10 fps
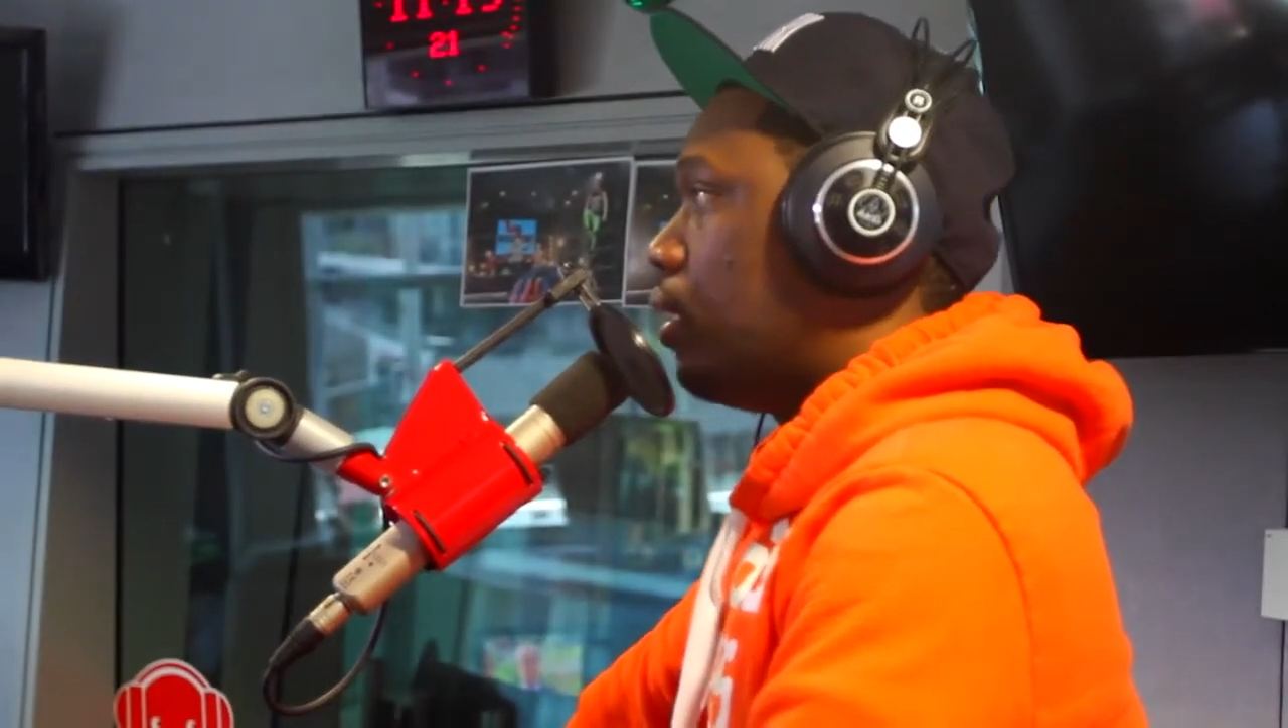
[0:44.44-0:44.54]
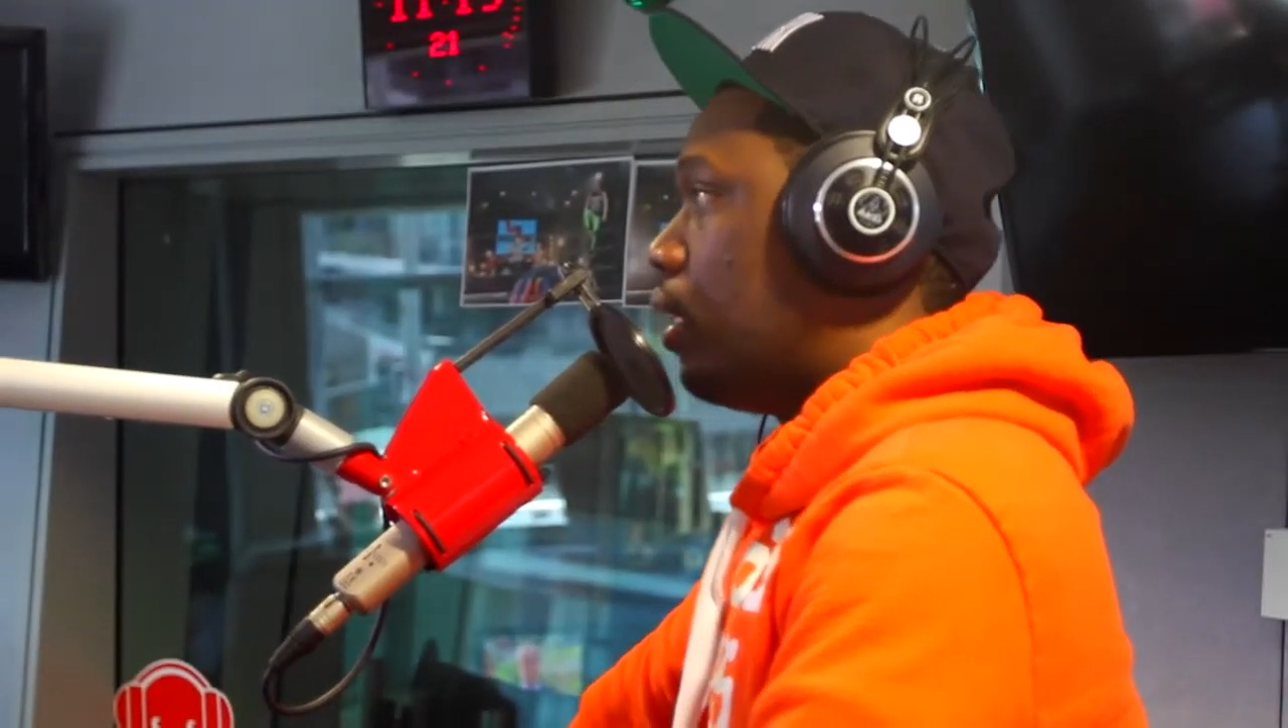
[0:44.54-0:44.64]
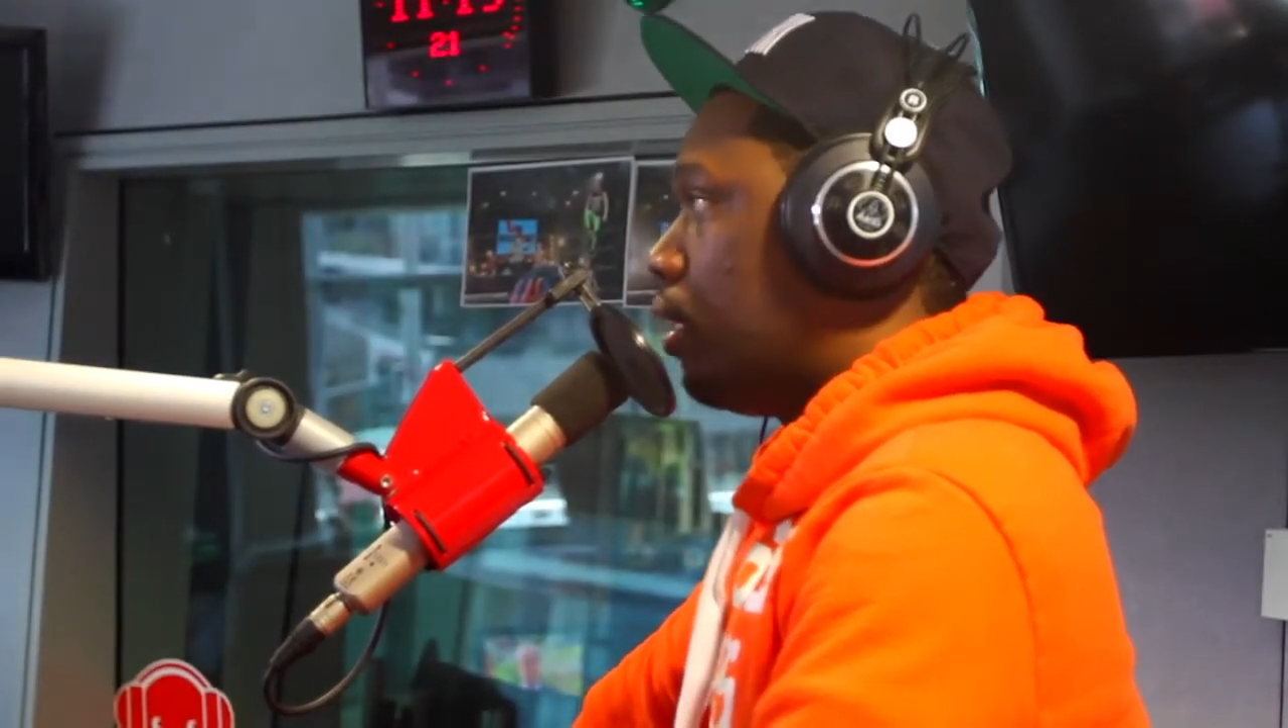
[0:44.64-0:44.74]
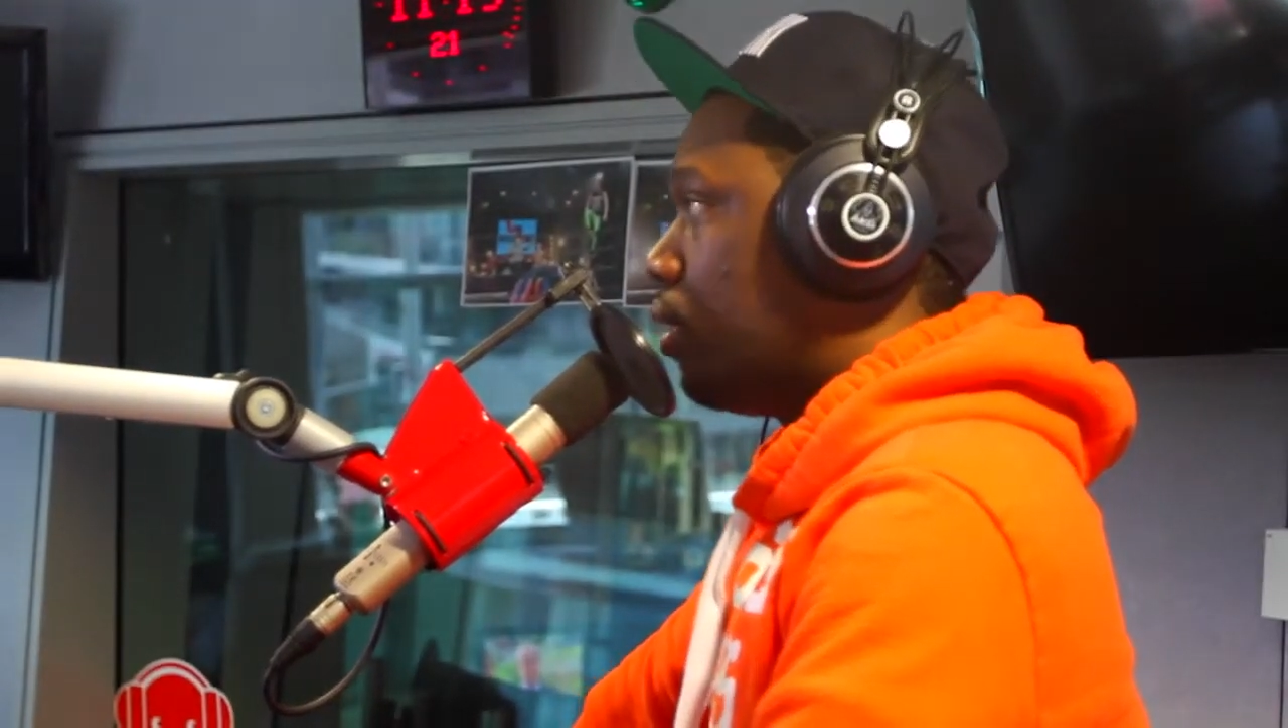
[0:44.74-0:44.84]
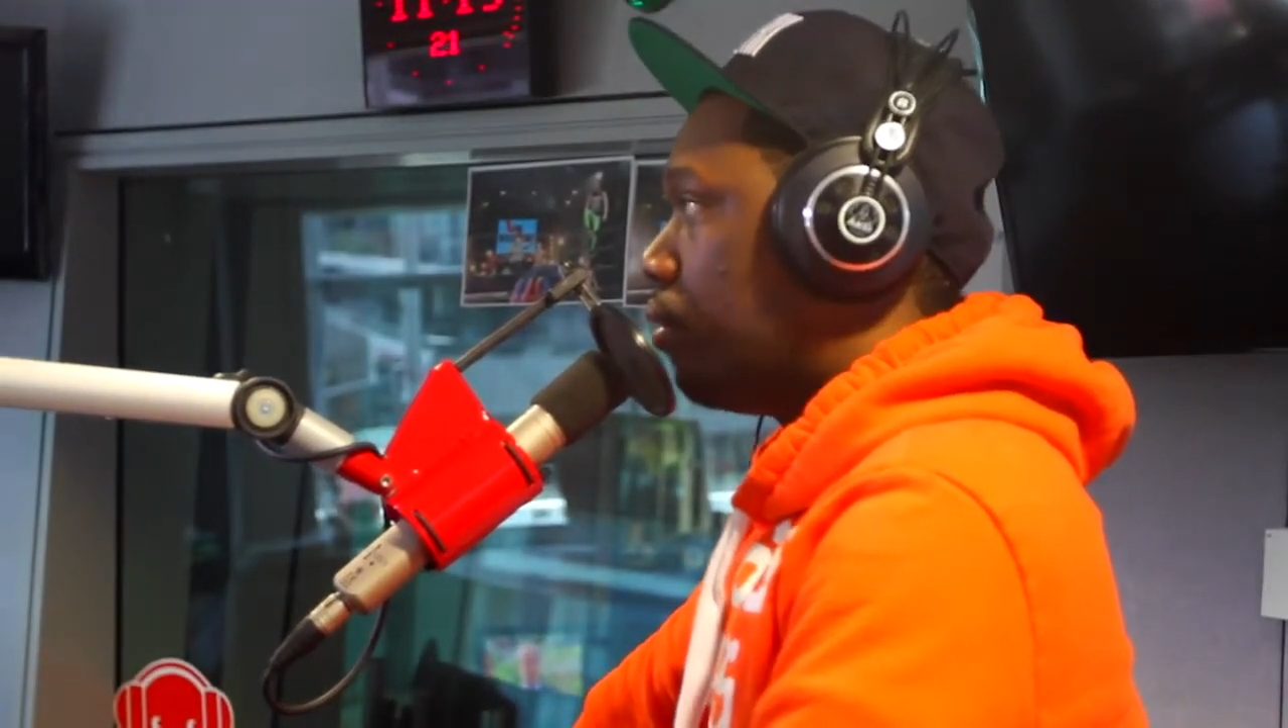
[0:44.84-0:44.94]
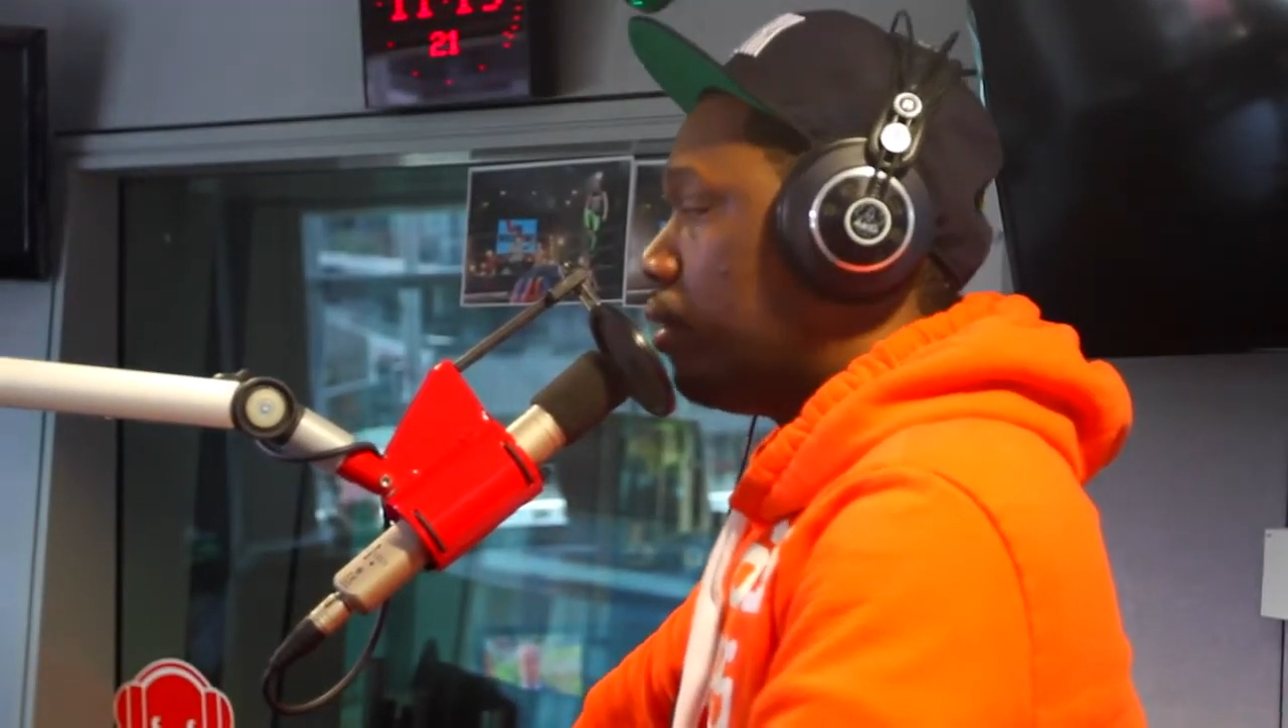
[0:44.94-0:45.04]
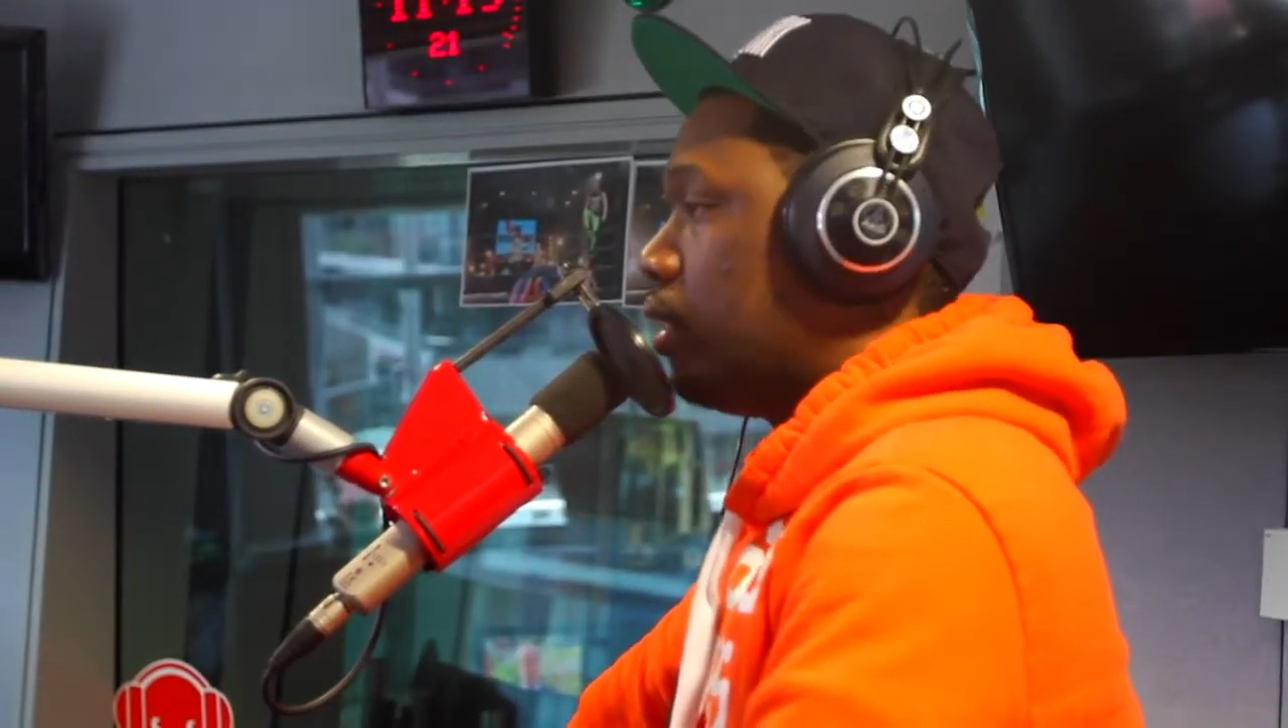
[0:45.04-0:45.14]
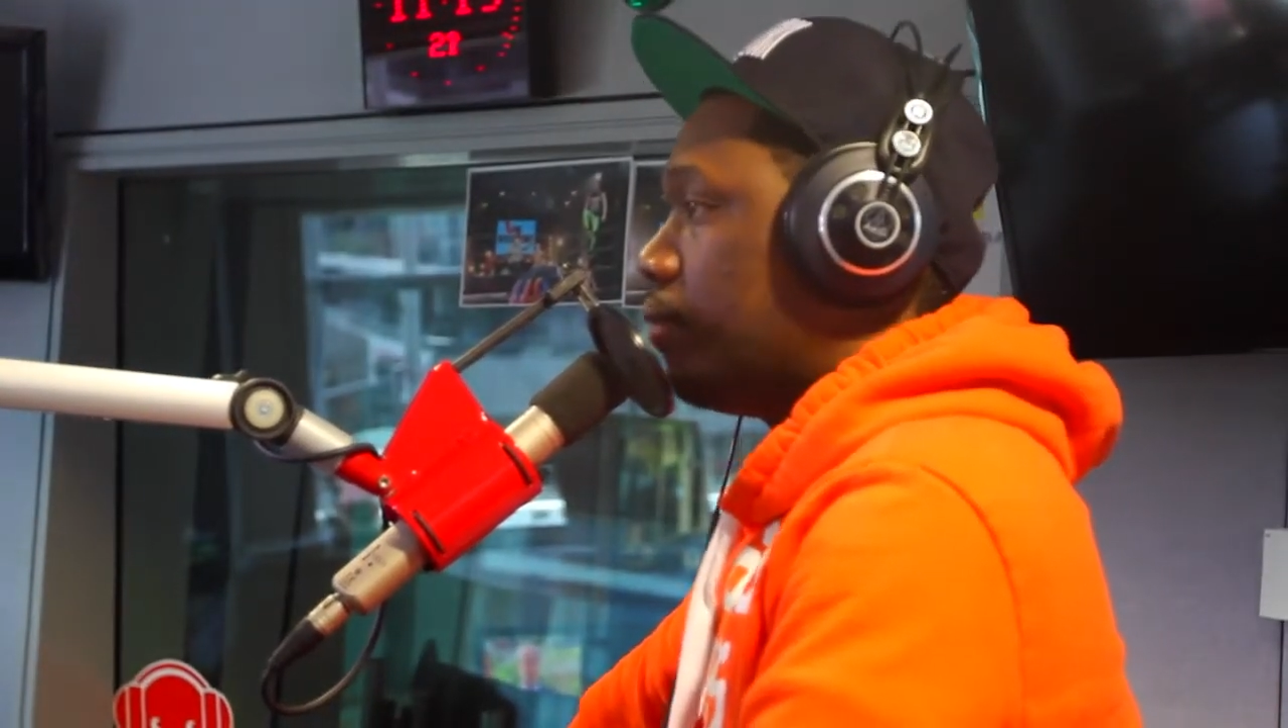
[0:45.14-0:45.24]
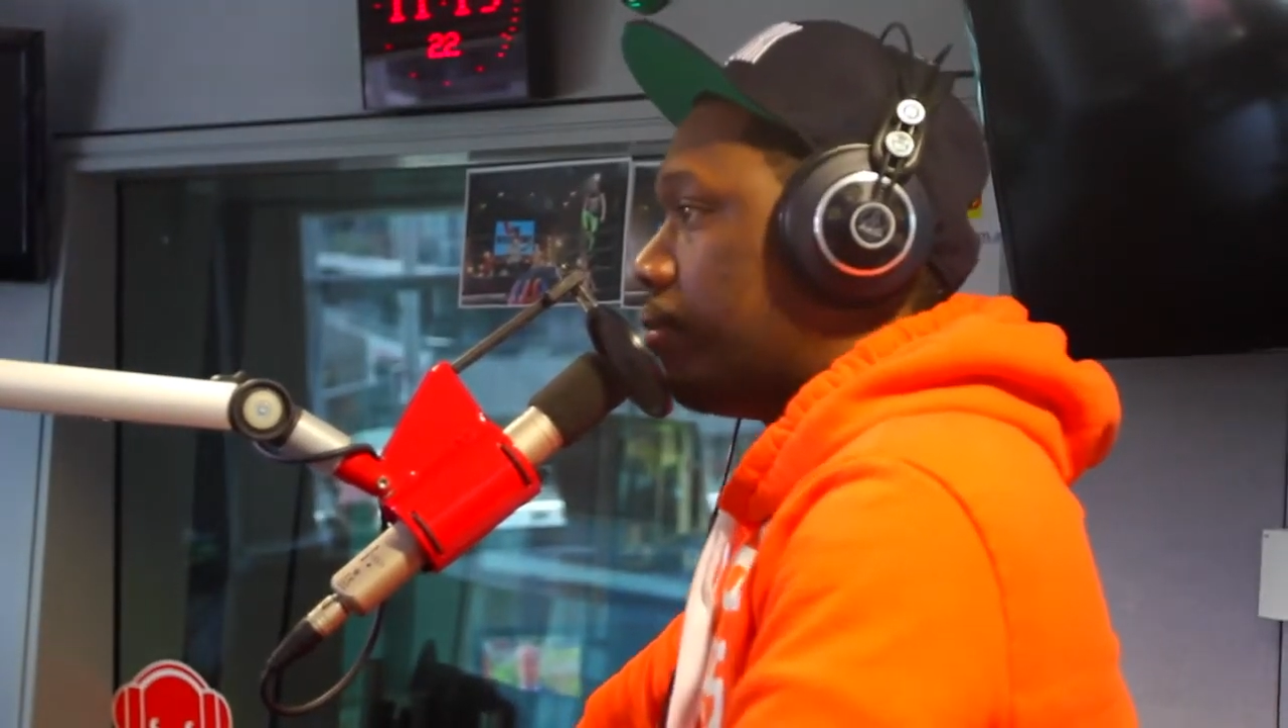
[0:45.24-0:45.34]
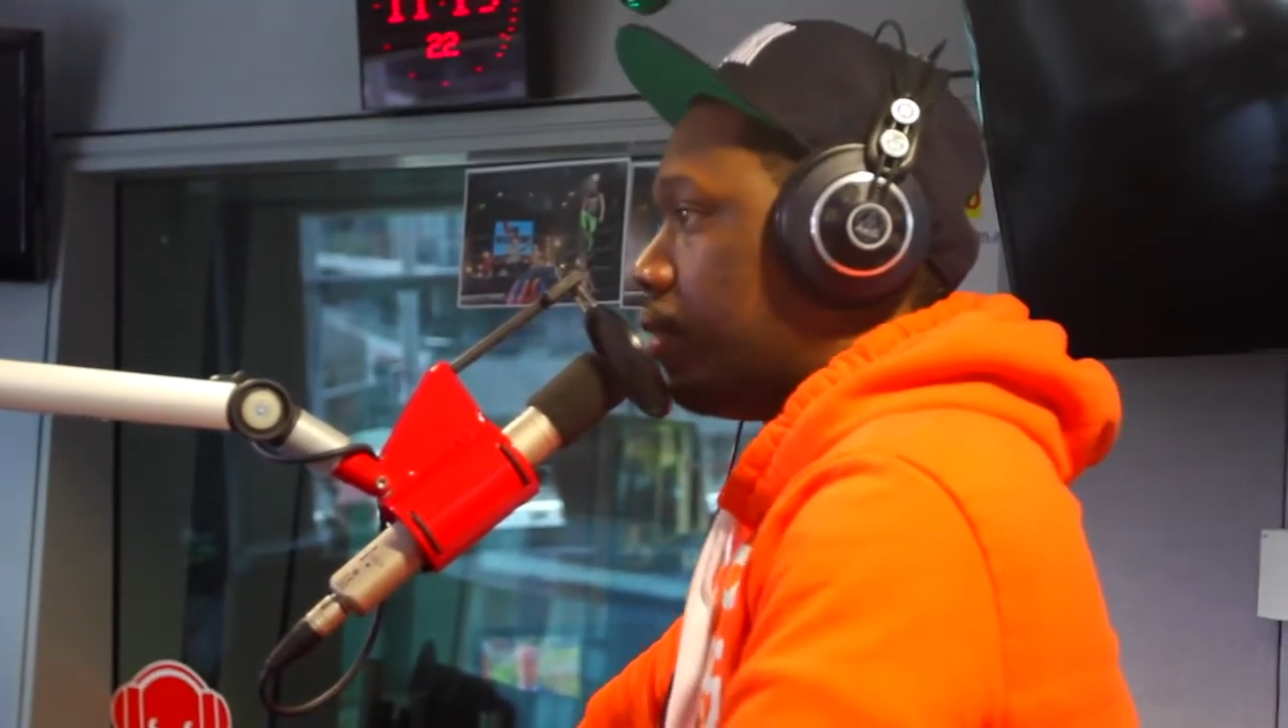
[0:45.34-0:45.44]
uh, going to
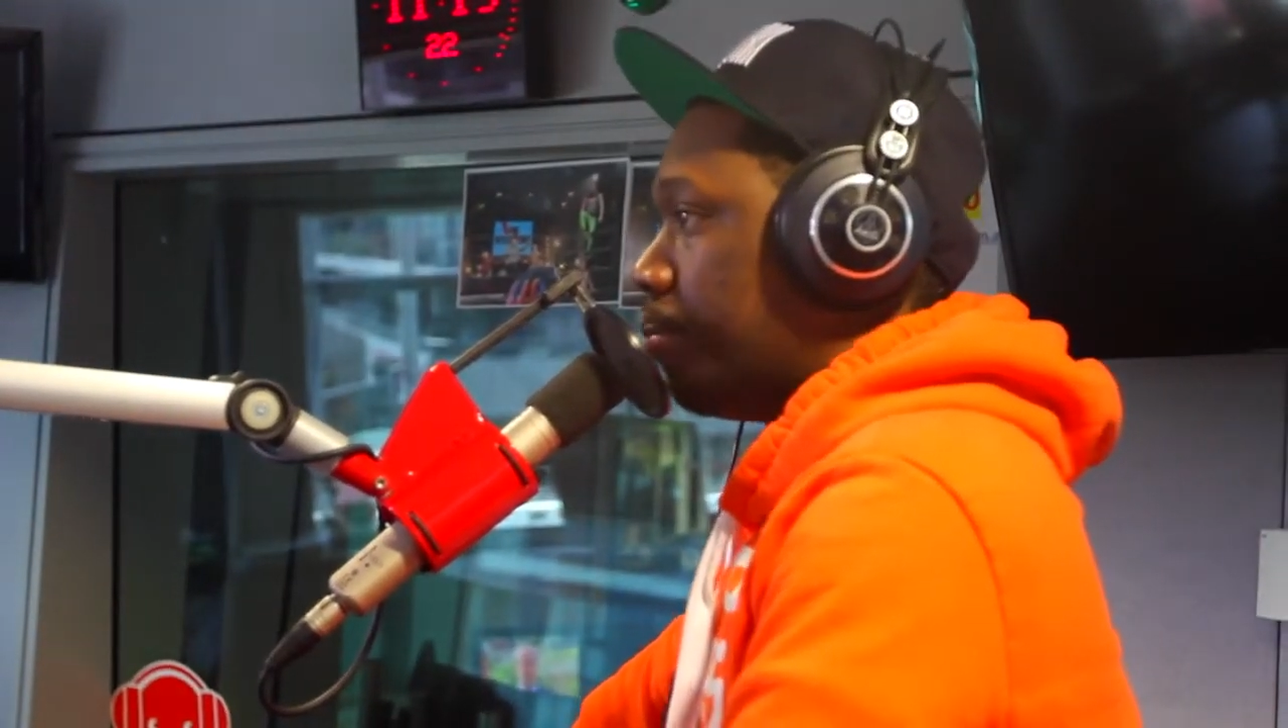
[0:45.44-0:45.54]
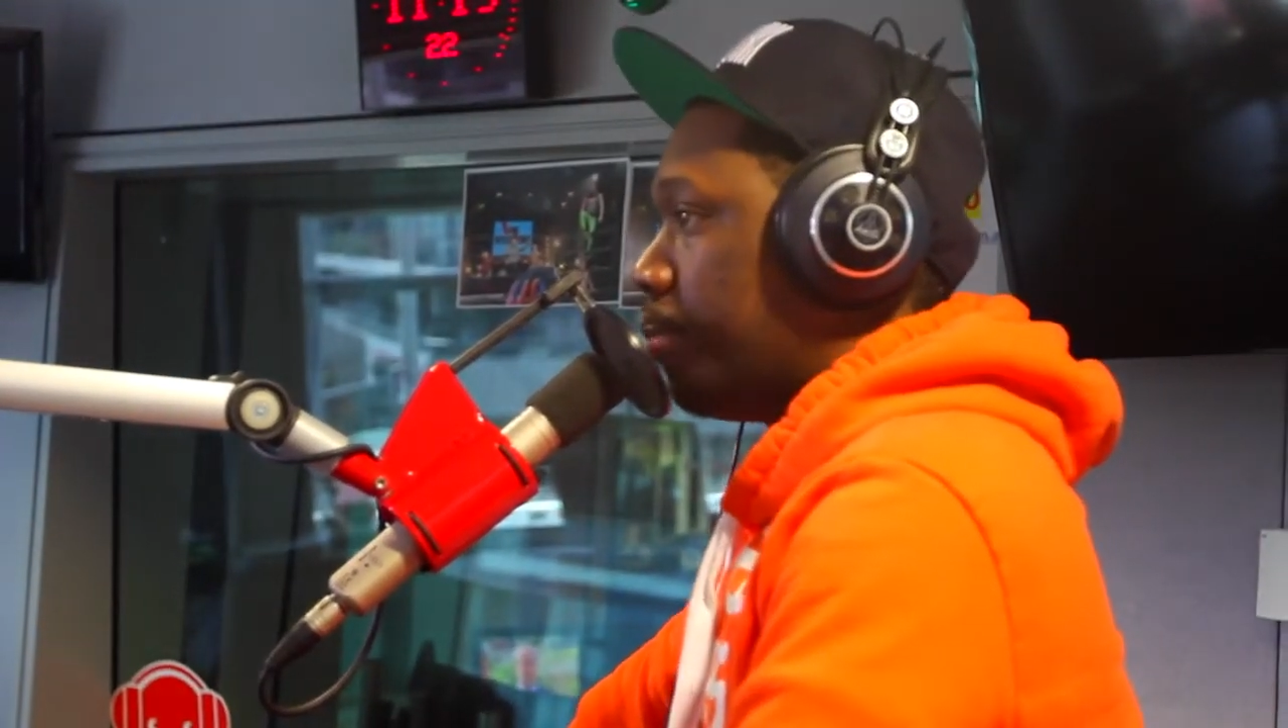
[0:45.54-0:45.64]
different